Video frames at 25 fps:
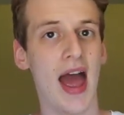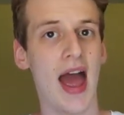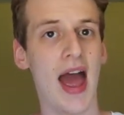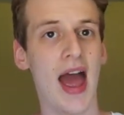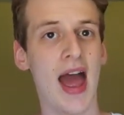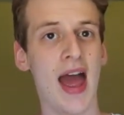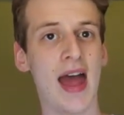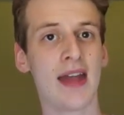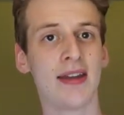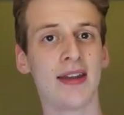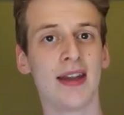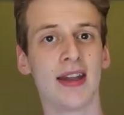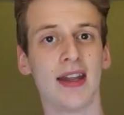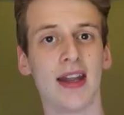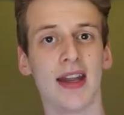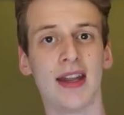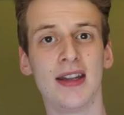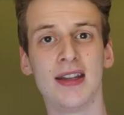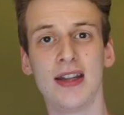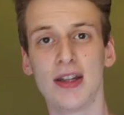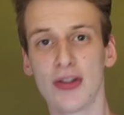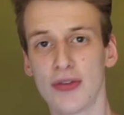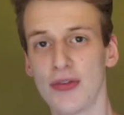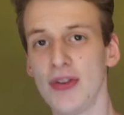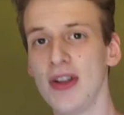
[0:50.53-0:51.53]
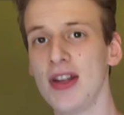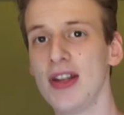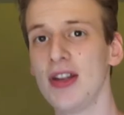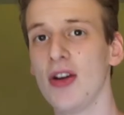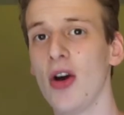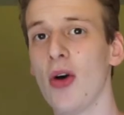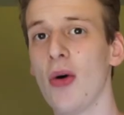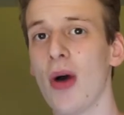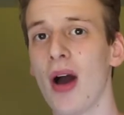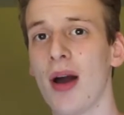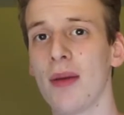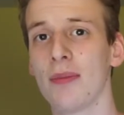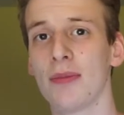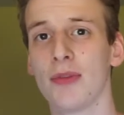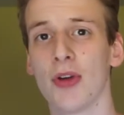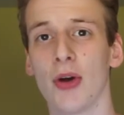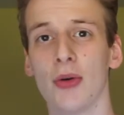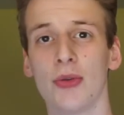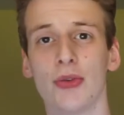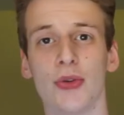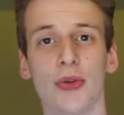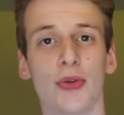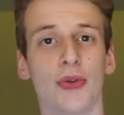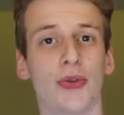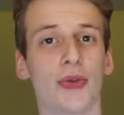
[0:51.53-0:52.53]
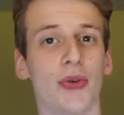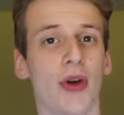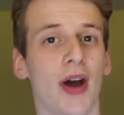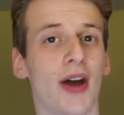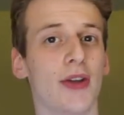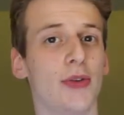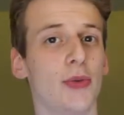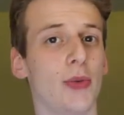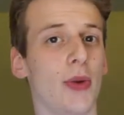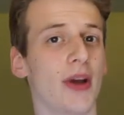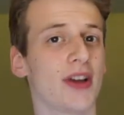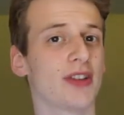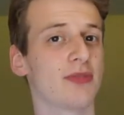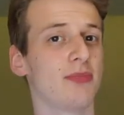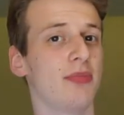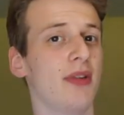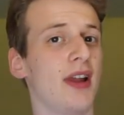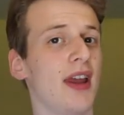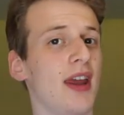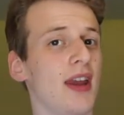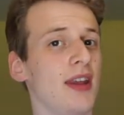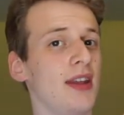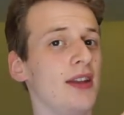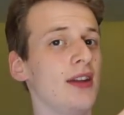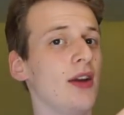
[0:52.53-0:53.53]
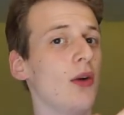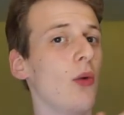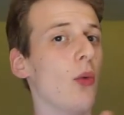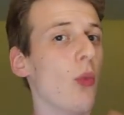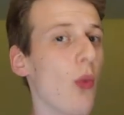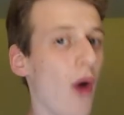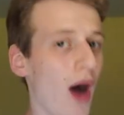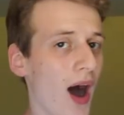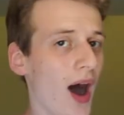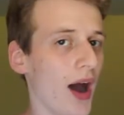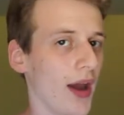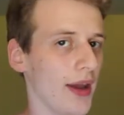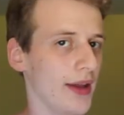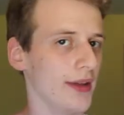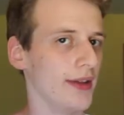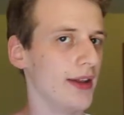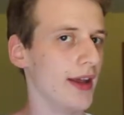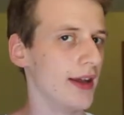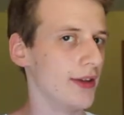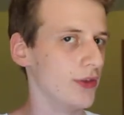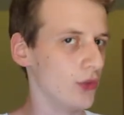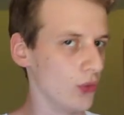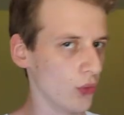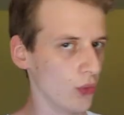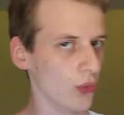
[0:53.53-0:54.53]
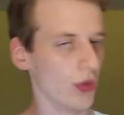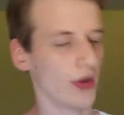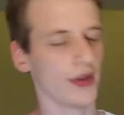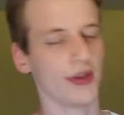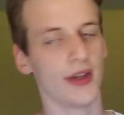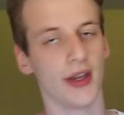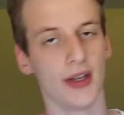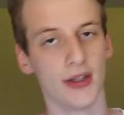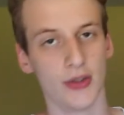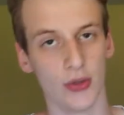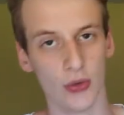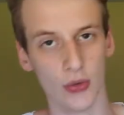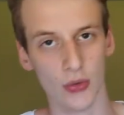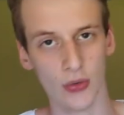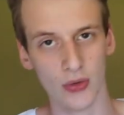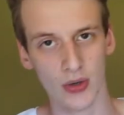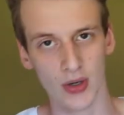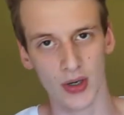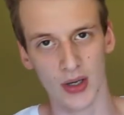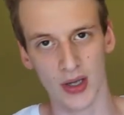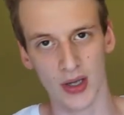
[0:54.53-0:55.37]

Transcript: And in this video, I'm going to try to explain why they do what they do.